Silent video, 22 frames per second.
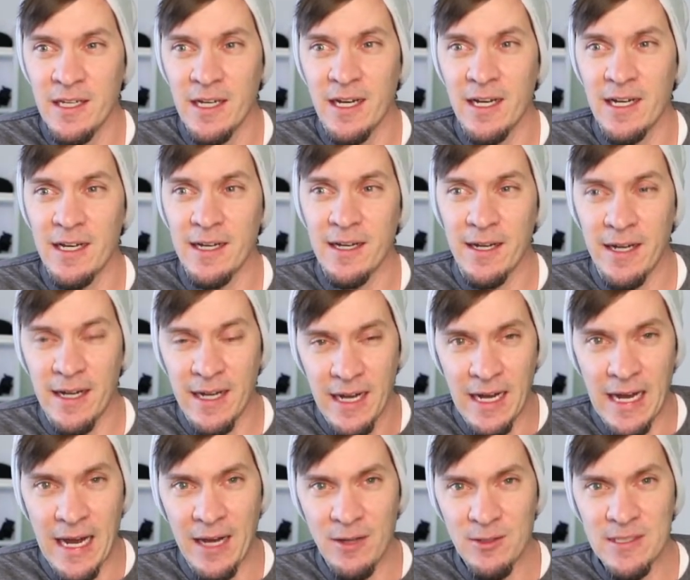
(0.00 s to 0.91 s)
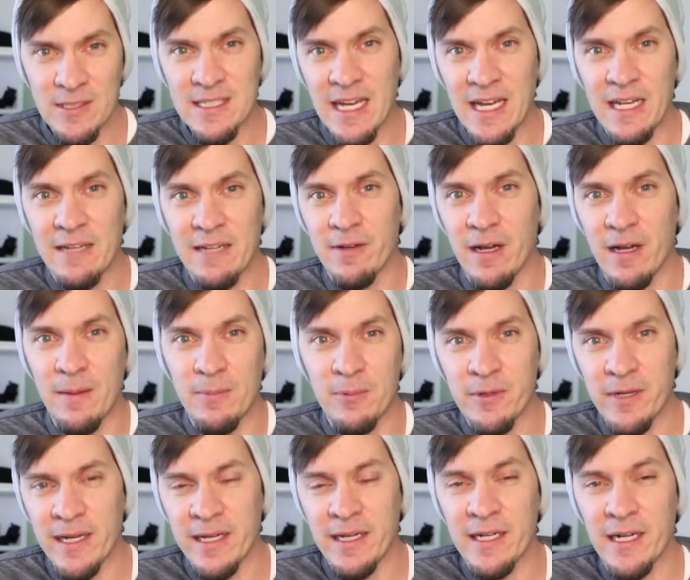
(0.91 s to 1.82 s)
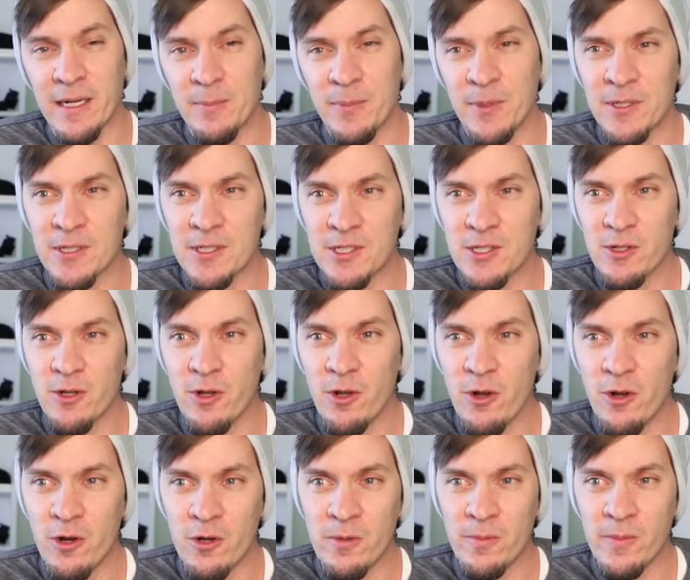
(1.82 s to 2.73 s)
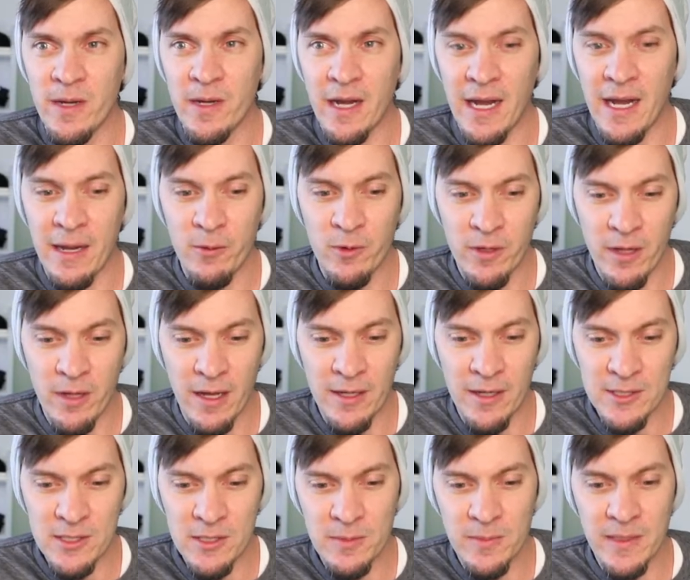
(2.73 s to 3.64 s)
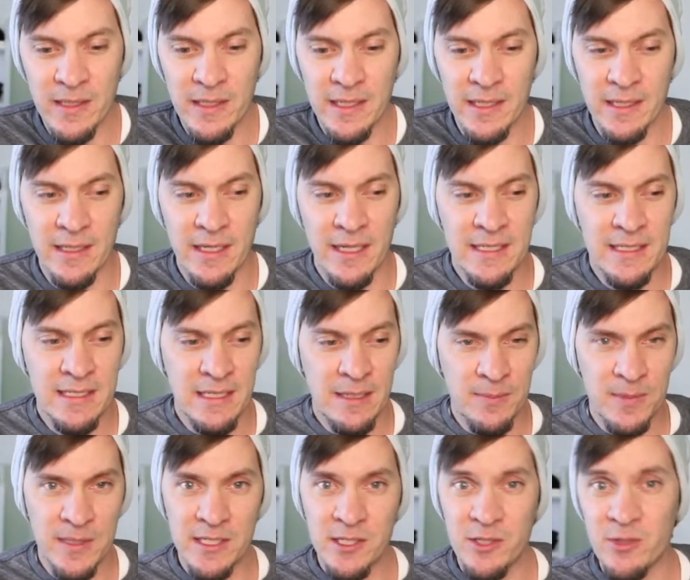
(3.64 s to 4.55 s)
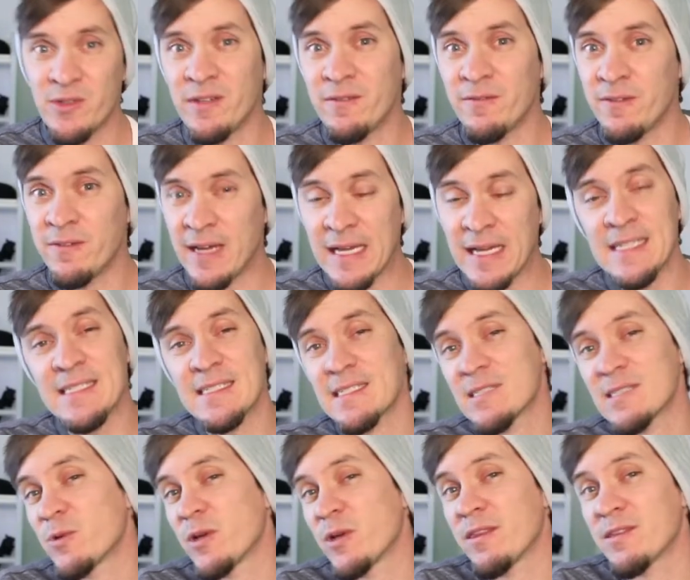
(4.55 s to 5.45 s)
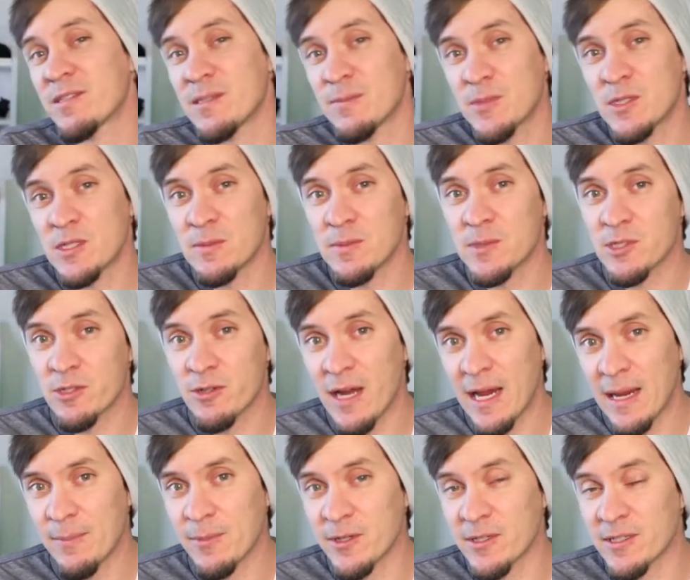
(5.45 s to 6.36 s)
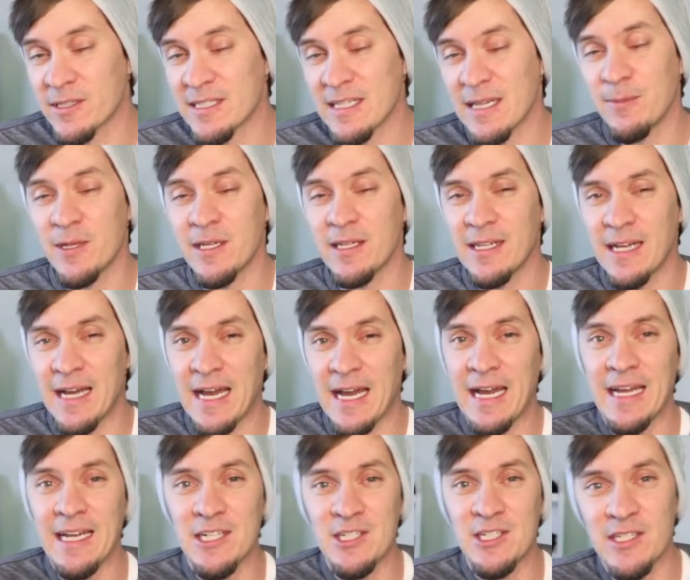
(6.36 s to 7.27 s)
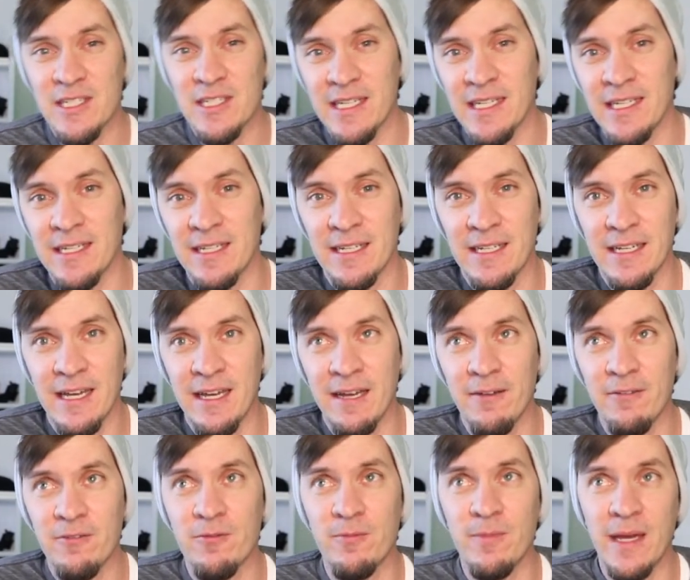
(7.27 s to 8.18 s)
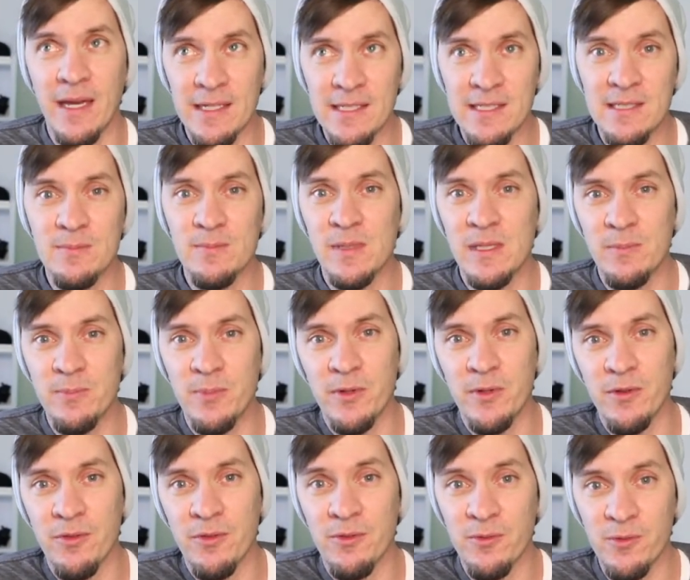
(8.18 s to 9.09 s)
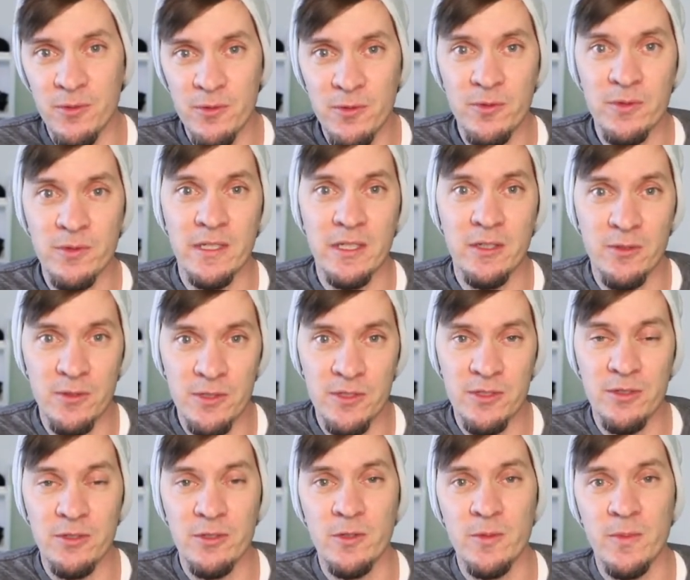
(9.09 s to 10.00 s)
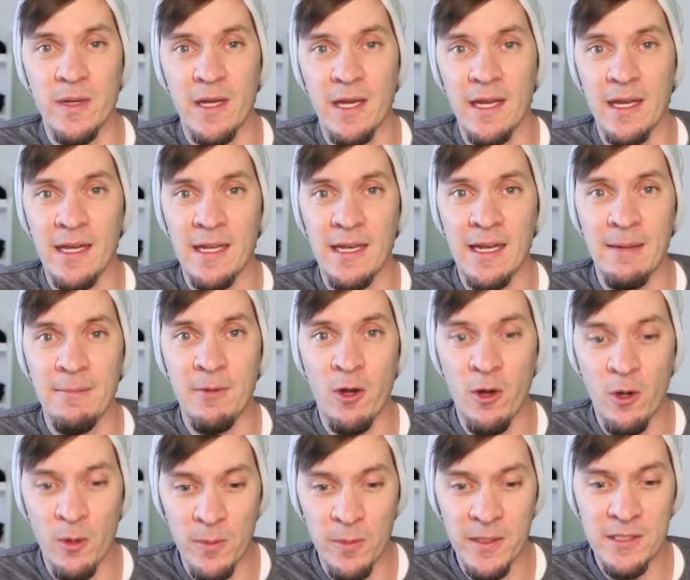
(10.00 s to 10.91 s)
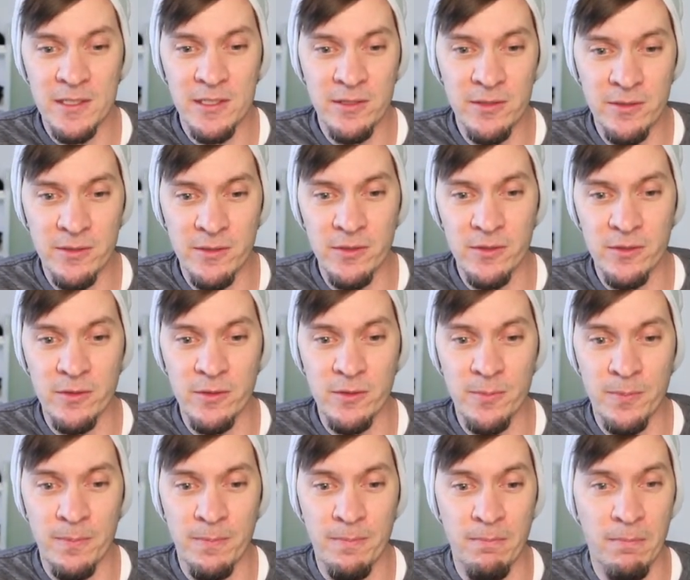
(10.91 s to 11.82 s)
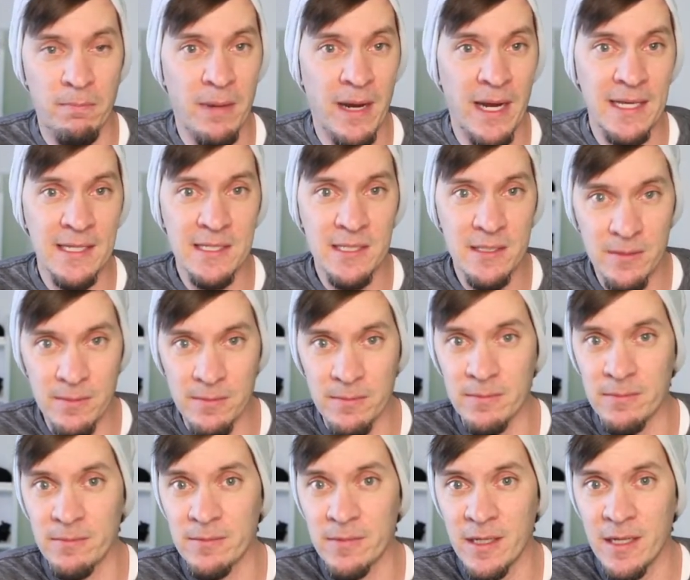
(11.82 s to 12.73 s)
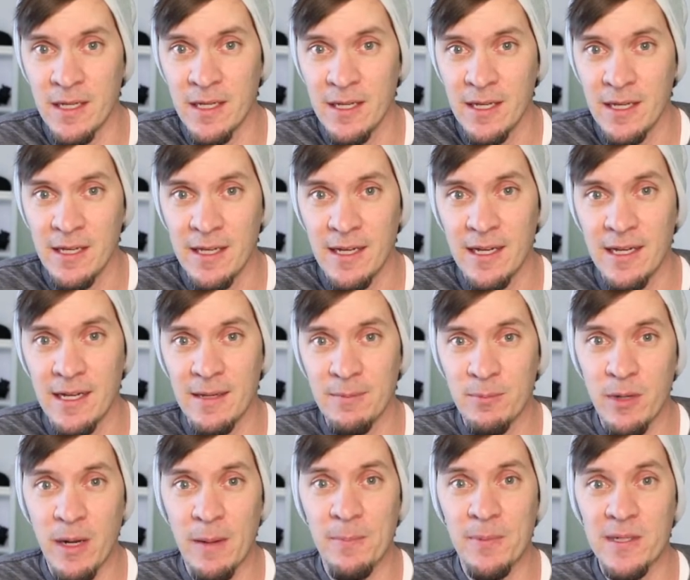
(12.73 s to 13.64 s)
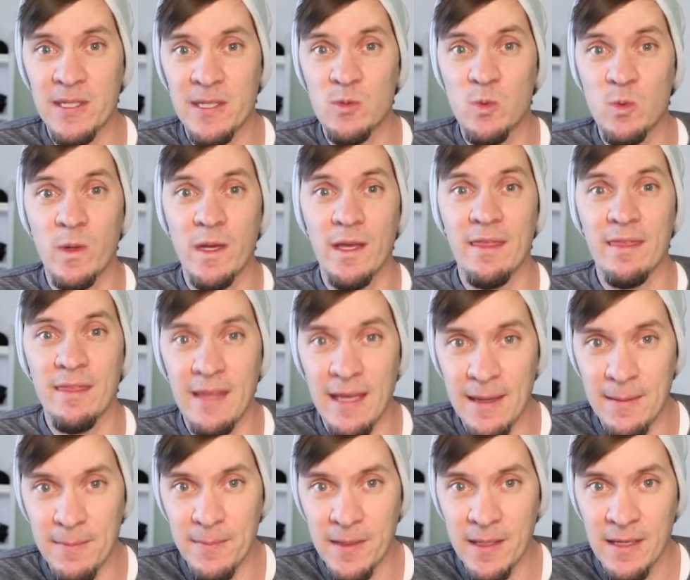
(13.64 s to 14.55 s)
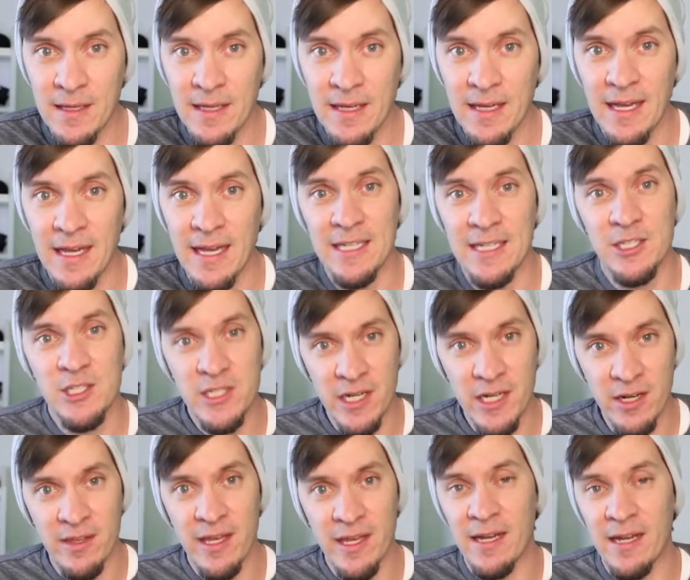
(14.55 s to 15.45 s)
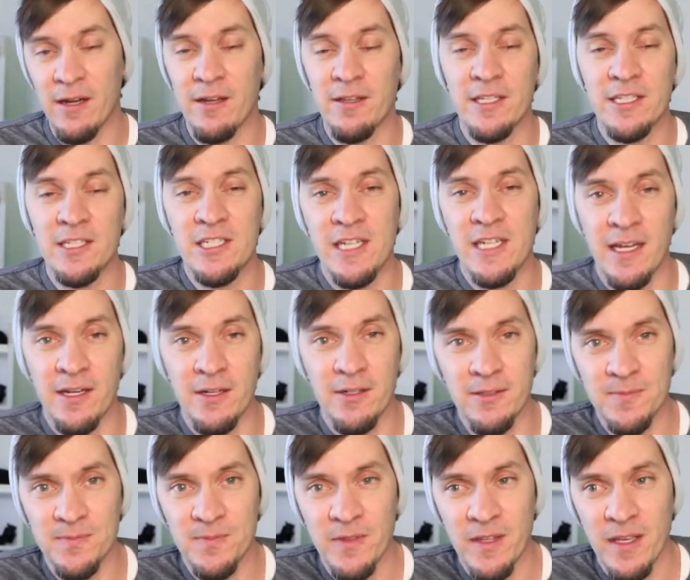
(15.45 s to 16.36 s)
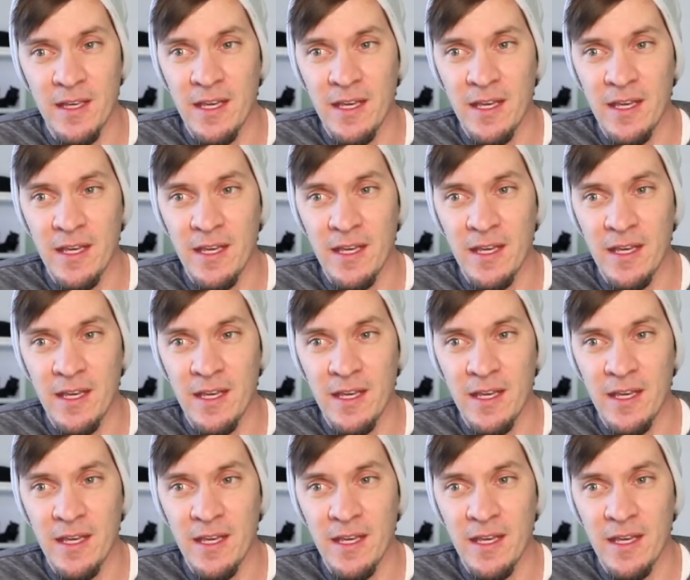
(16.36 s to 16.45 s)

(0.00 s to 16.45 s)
Uh, Outside of upgrading our personal home, I will also be attempting to invest with some subscribers. I mean, I actually have met some people through YouTube, and I'm hoping to buy some properties with them and share that on the channel.